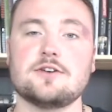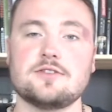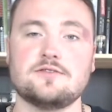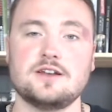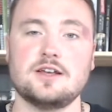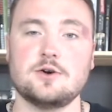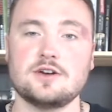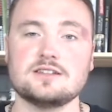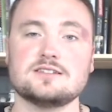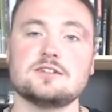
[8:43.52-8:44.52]
the video.
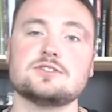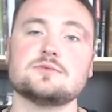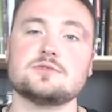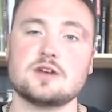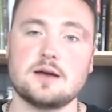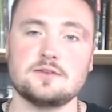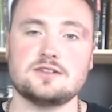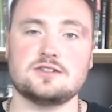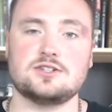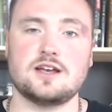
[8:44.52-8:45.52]
Consider subscribing
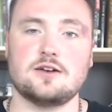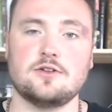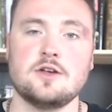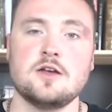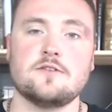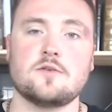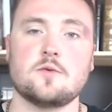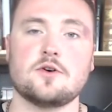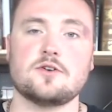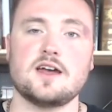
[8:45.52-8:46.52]
to the channel for
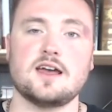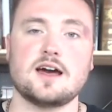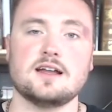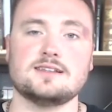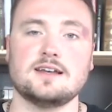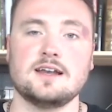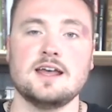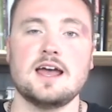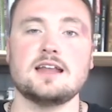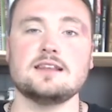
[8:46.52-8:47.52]
more great content,
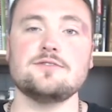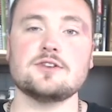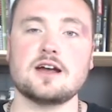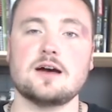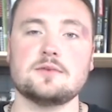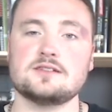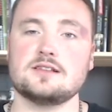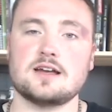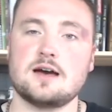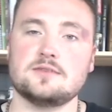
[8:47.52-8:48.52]
and leave your comments in
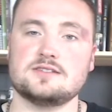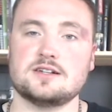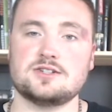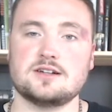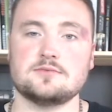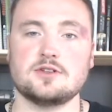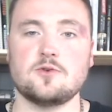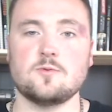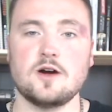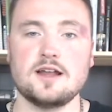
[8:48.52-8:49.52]
the comment section down below.
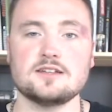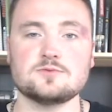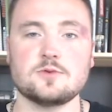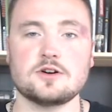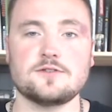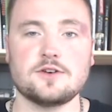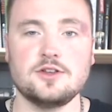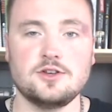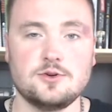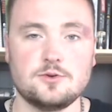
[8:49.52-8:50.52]
What has worked for
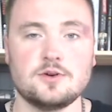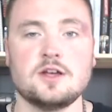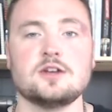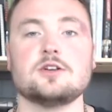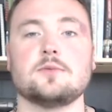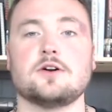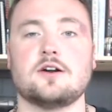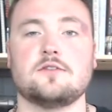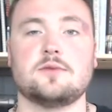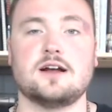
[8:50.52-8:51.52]
you to burn
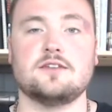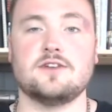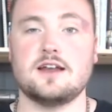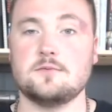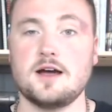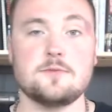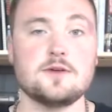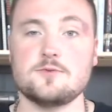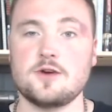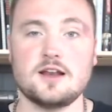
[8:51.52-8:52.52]
off body fat? It might
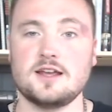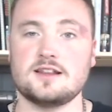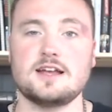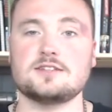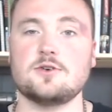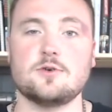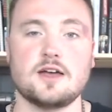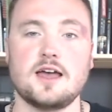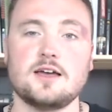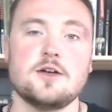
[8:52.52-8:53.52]
be running, and that's
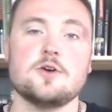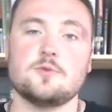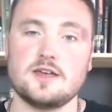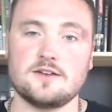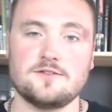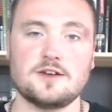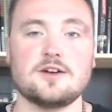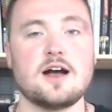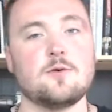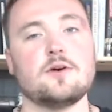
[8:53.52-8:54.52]
okay. We can
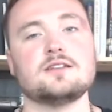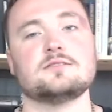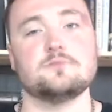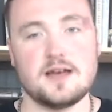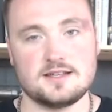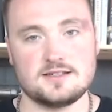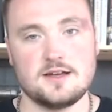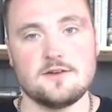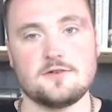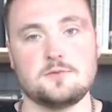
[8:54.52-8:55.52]
figure out what is best
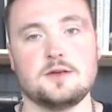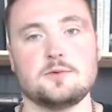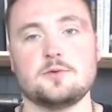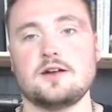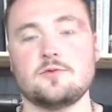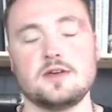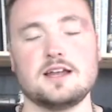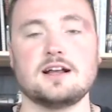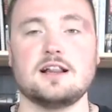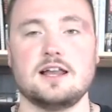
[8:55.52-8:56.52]
for people whenever we
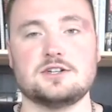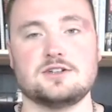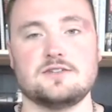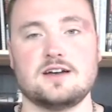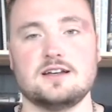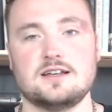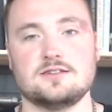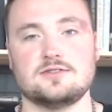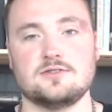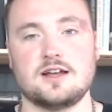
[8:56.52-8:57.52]
get a collection of
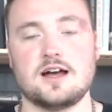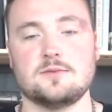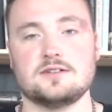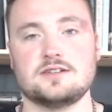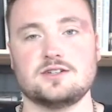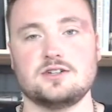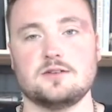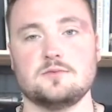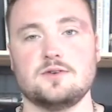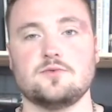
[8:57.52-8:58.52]
ideas, so the comment section
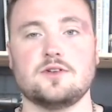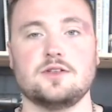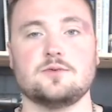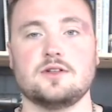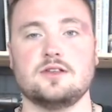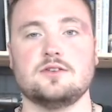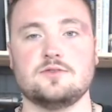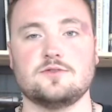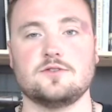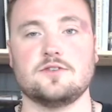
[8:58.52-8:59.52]
can be really, really
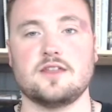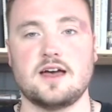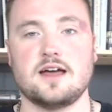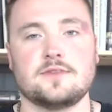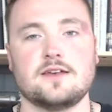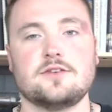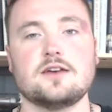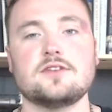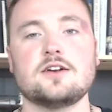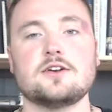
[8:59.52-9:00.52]
useful for that. If you
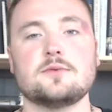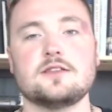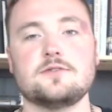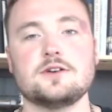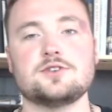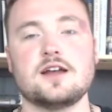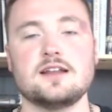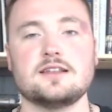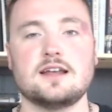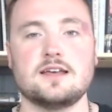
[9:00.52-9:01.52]
have not heard about the free
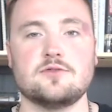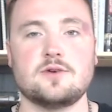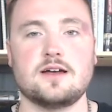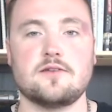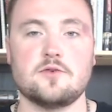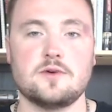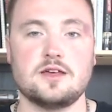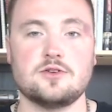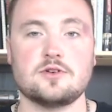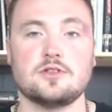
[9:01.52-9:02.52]
training that I give away every
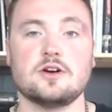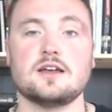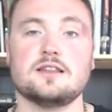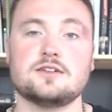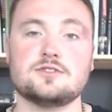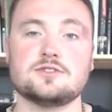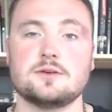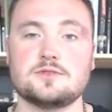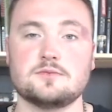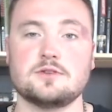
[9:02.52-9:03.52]
week, you can look in the
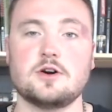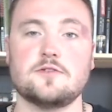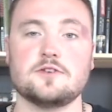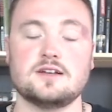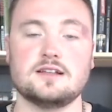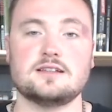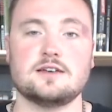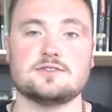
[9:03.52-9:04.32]
description below for details